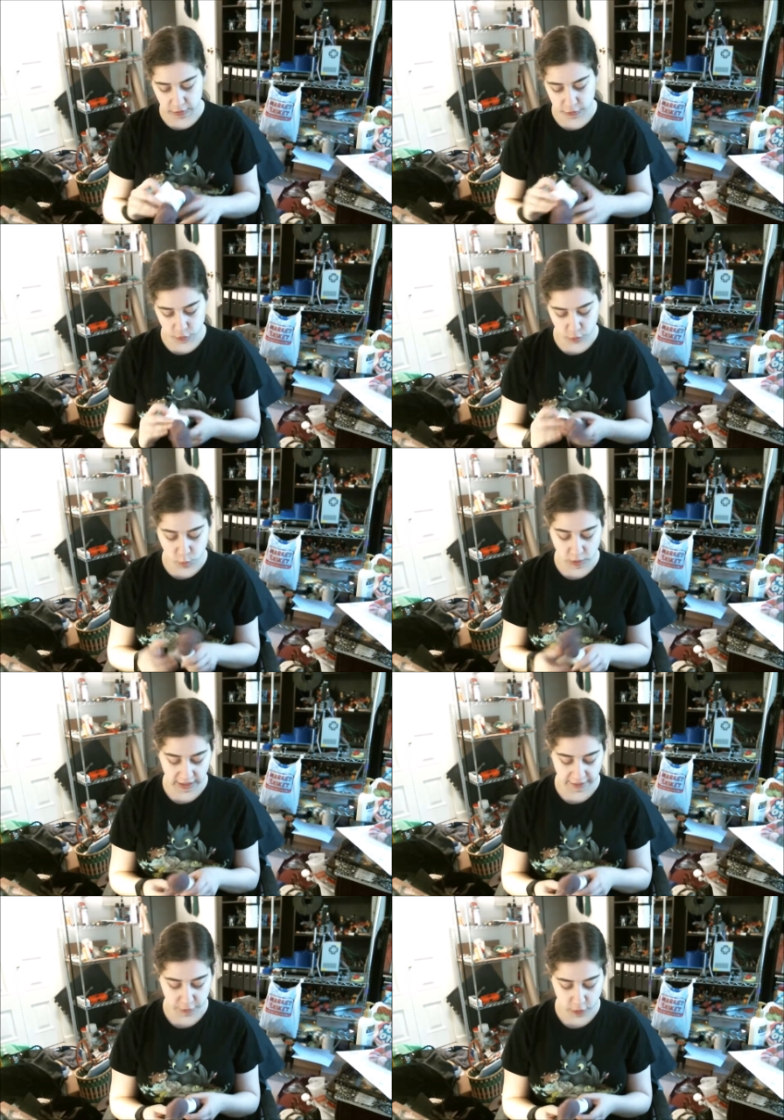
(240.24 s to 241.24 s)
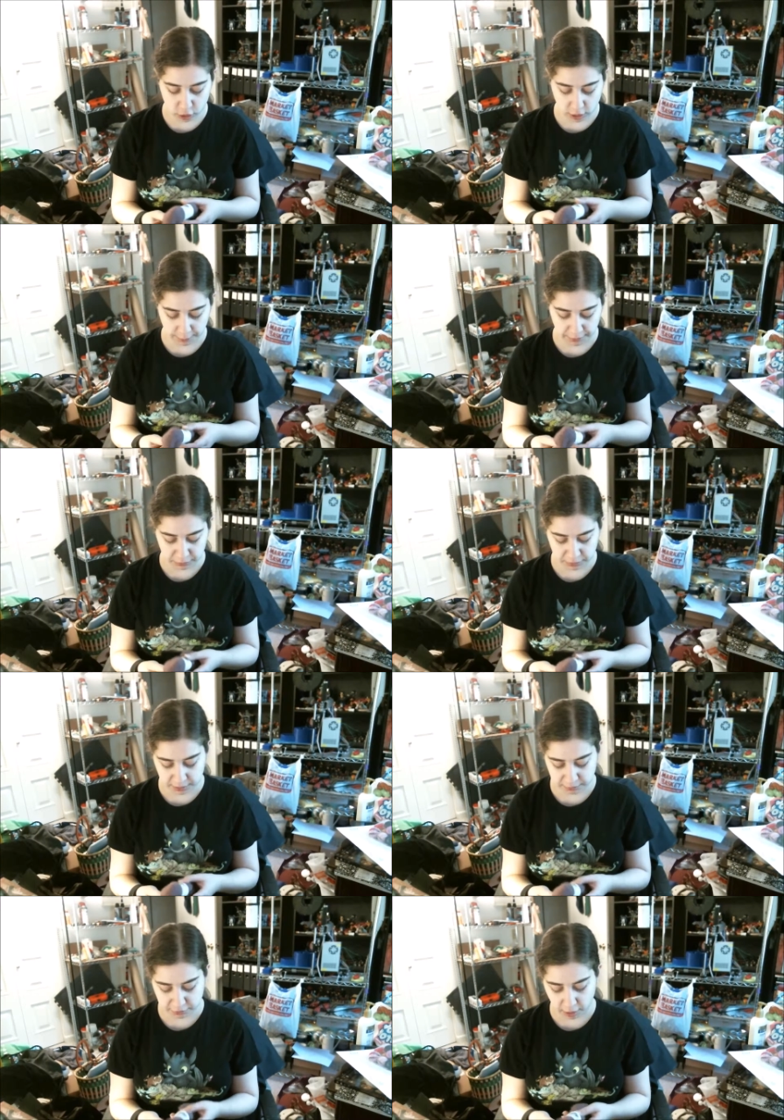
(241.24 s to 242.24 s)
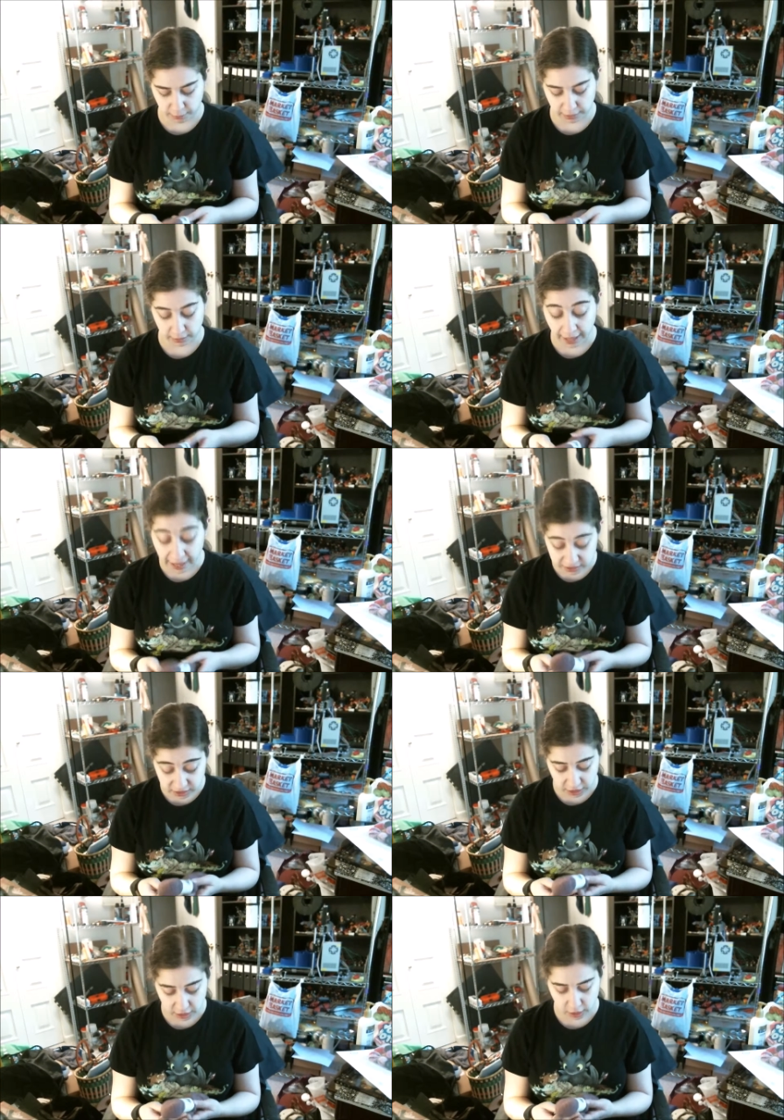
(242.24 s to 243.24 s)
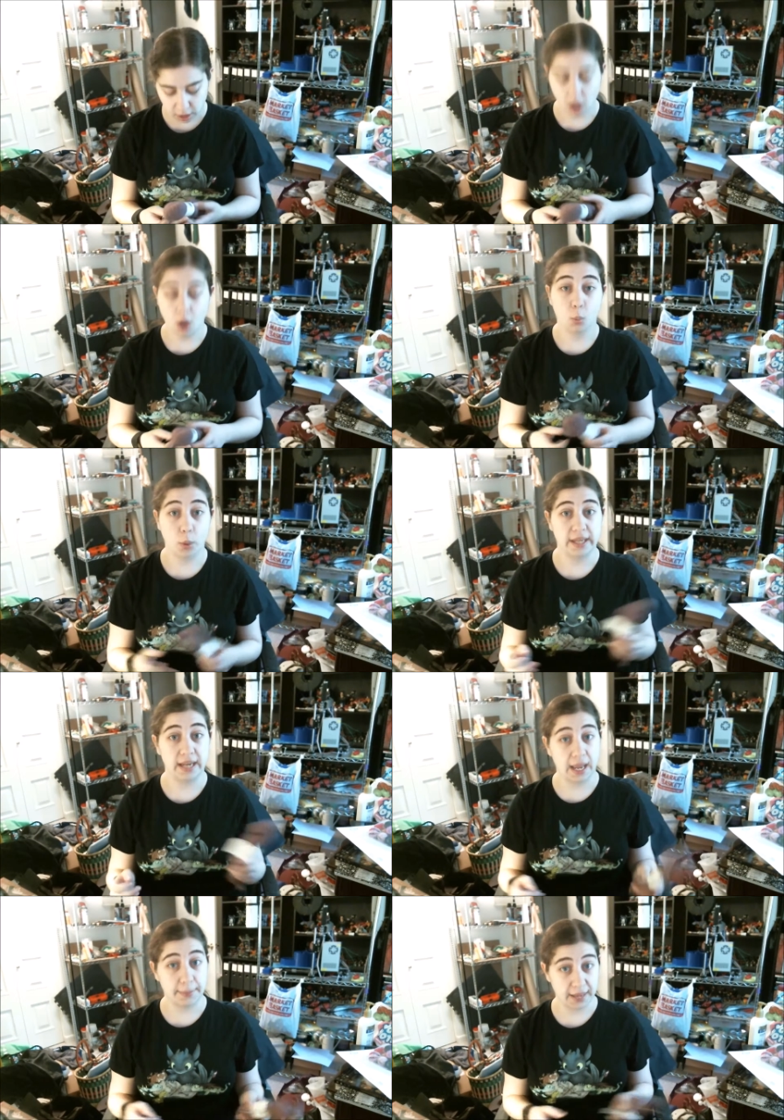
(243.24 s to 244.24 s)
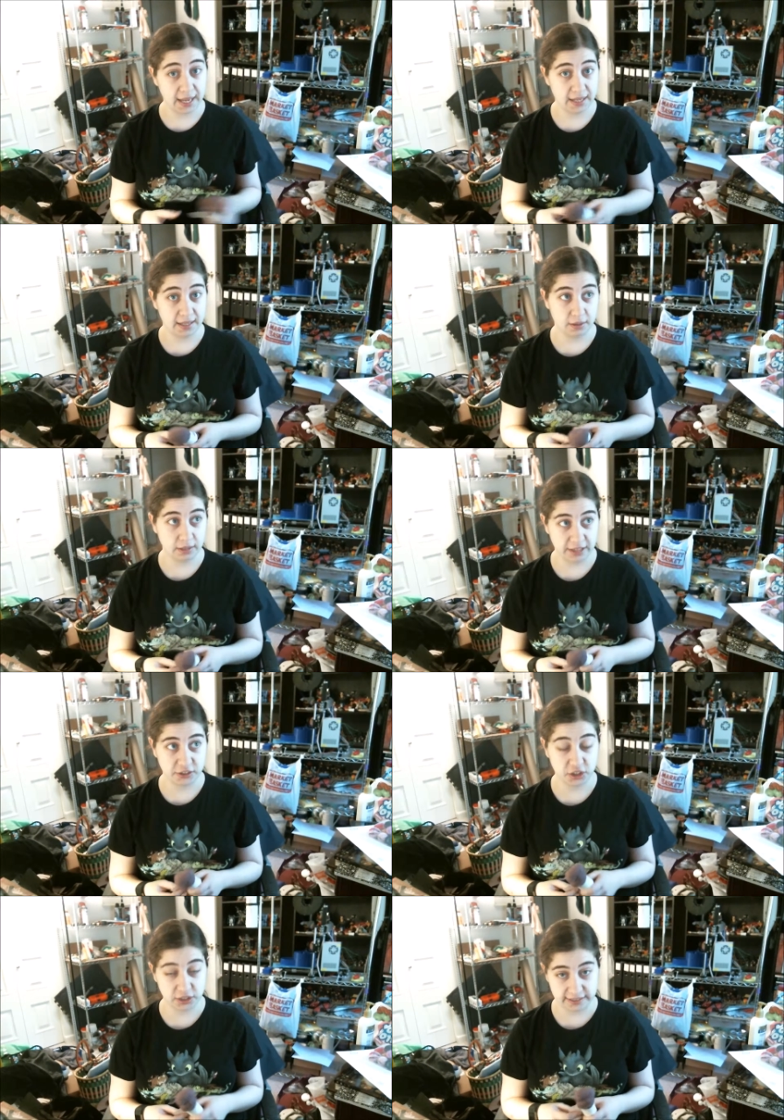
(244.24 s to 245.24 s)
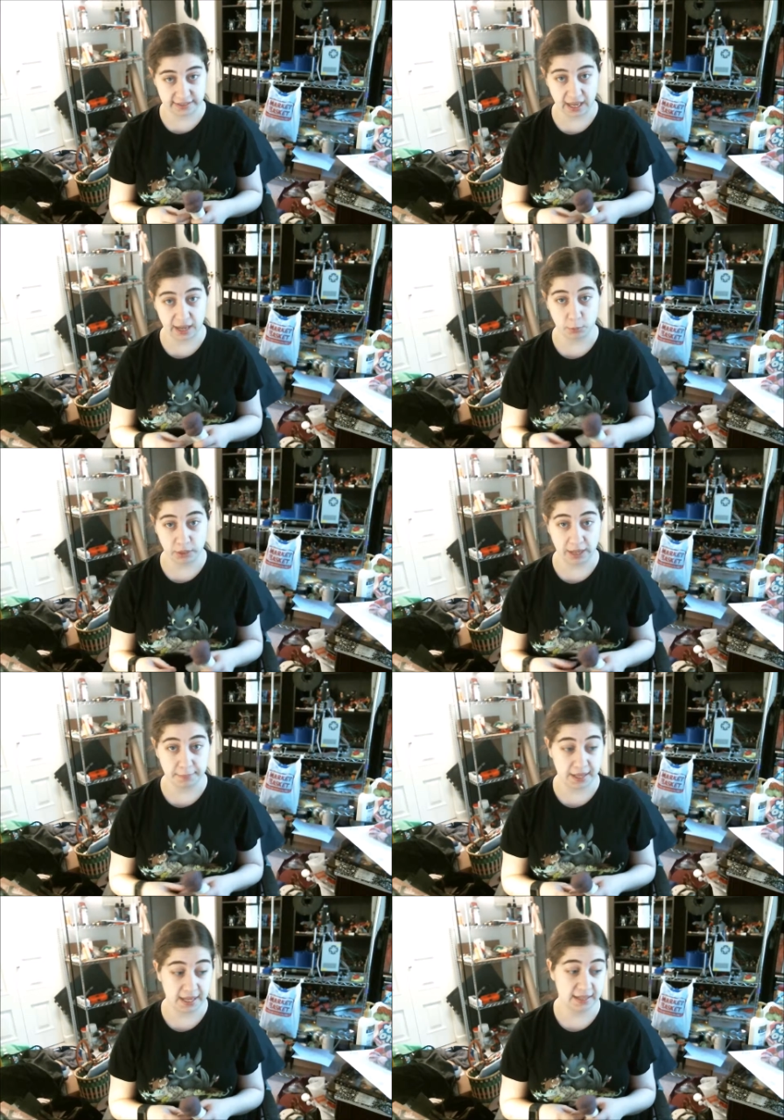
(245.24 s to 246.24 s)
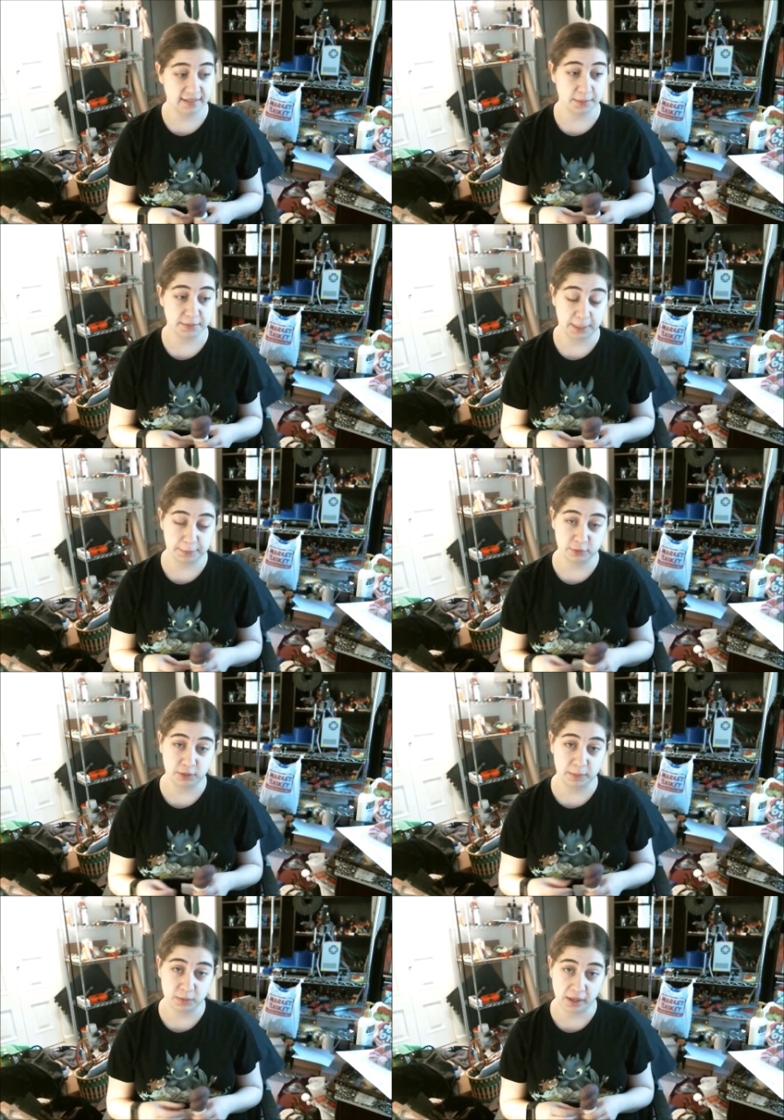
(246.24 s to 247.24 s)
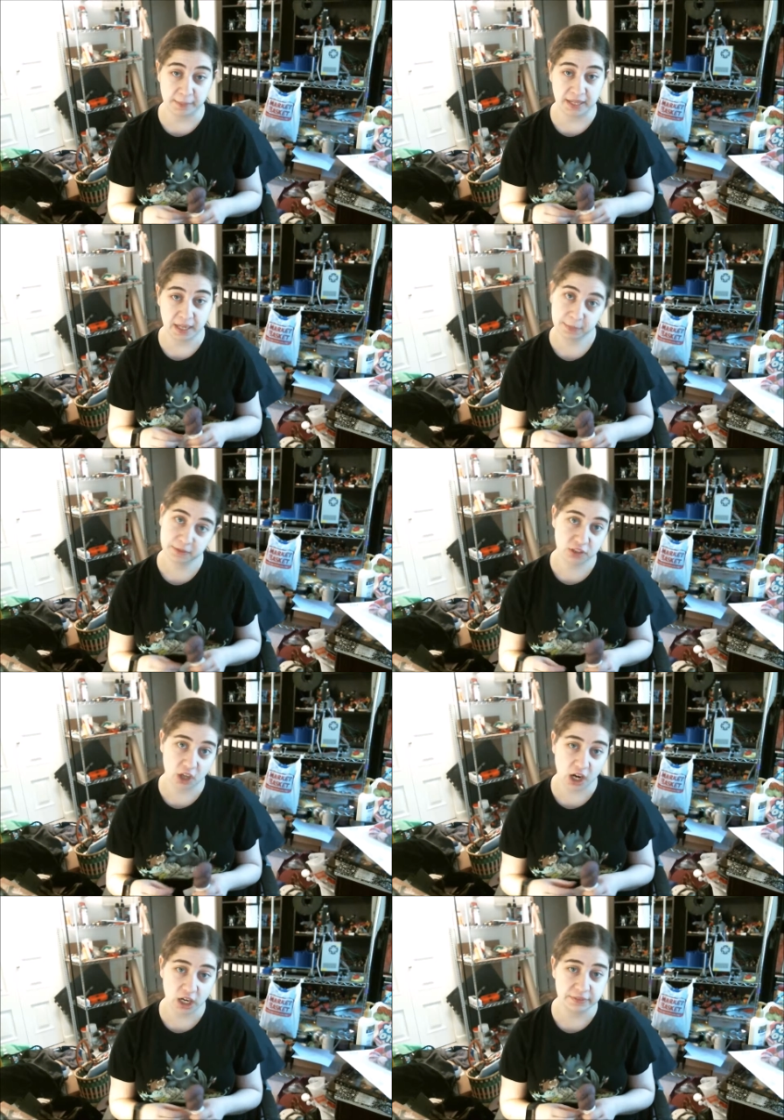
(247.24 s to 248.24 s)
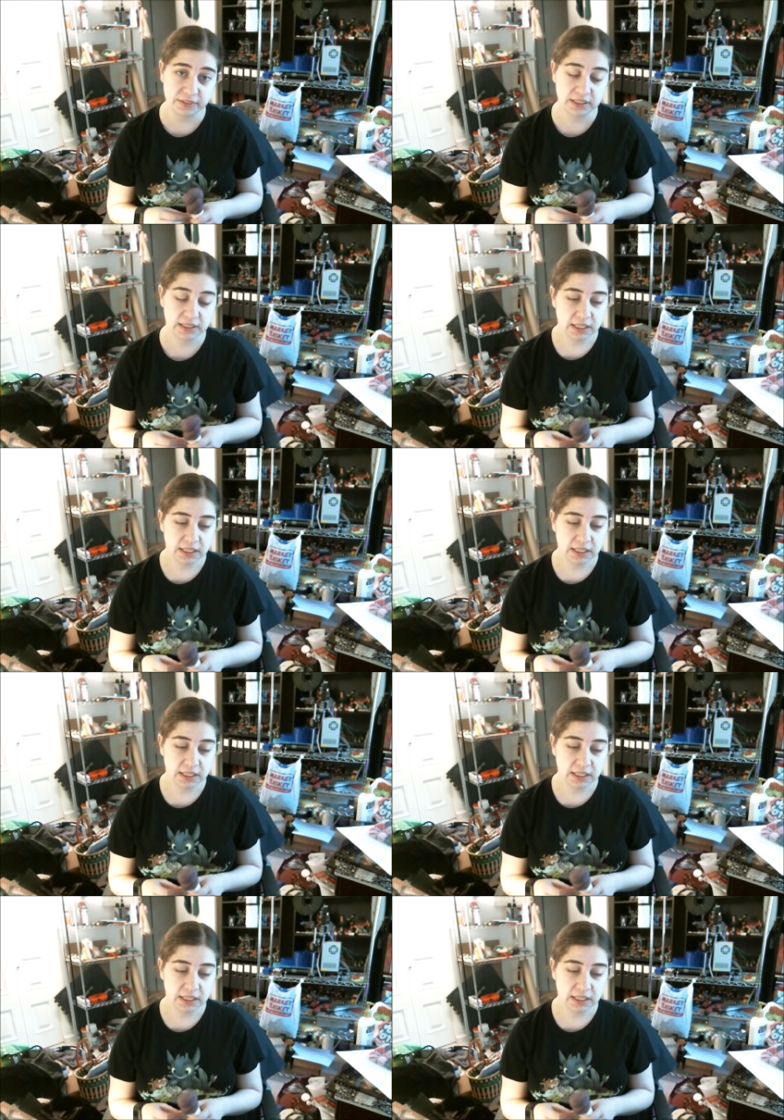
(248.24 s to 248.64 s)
you will have heard about them from last year this time when I made some samples for them as well. I made a couple of scarves,